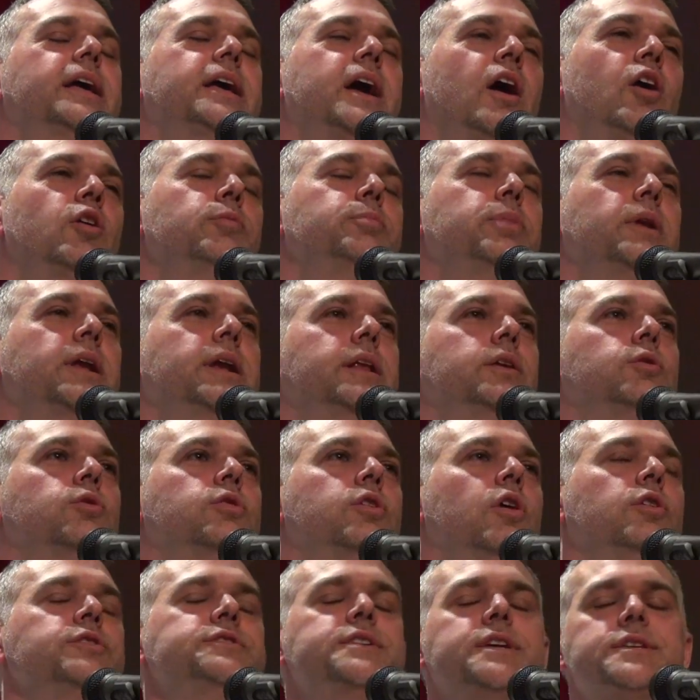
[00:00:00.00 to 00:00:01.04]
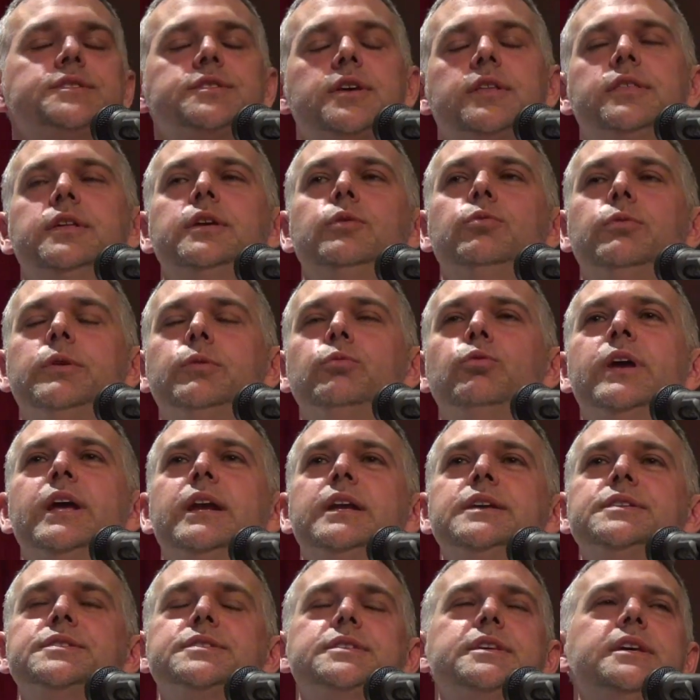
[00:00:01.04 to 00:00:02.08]
current political context. I think we
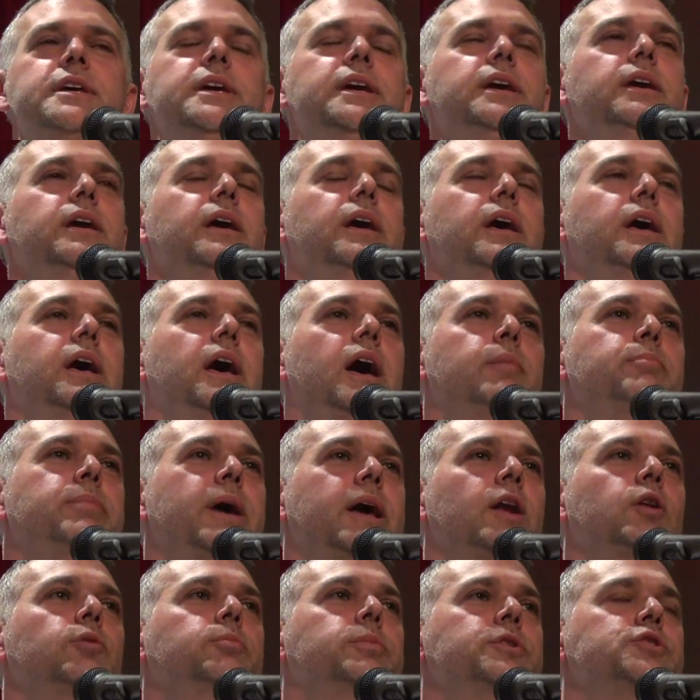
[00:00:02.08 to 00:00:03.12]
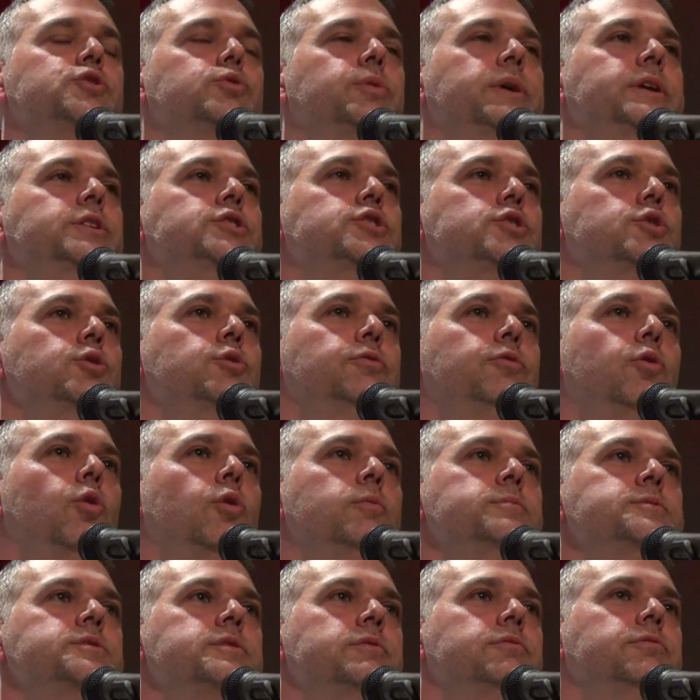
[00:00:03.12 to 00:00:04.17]
really see a battle between two
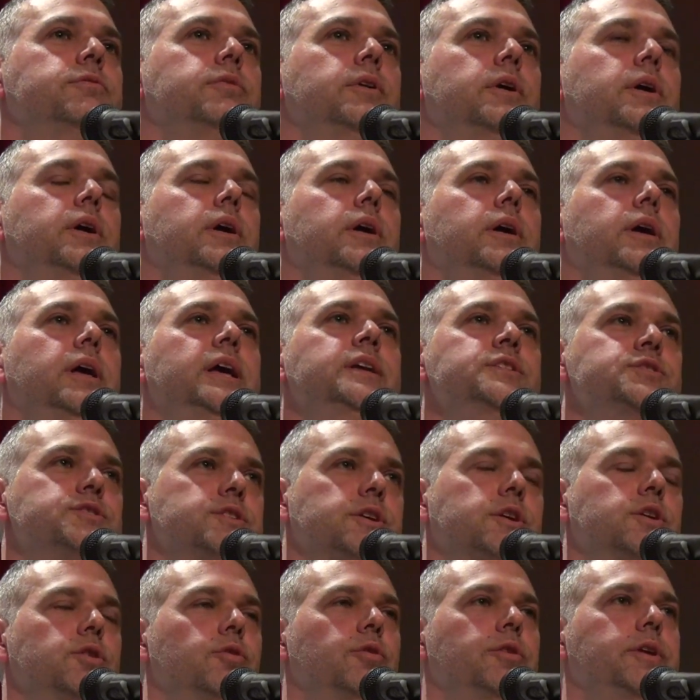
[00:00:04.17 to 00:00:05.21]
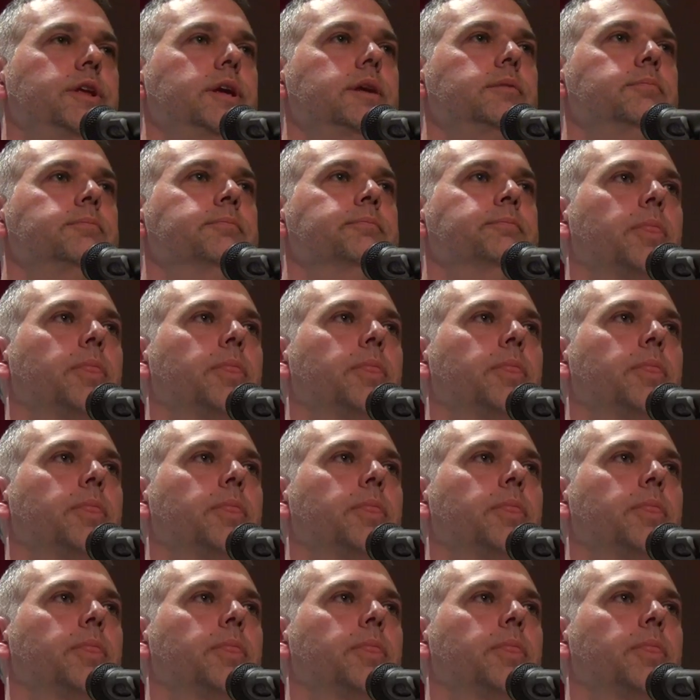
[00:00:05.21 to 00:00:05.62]
forms of insecurity.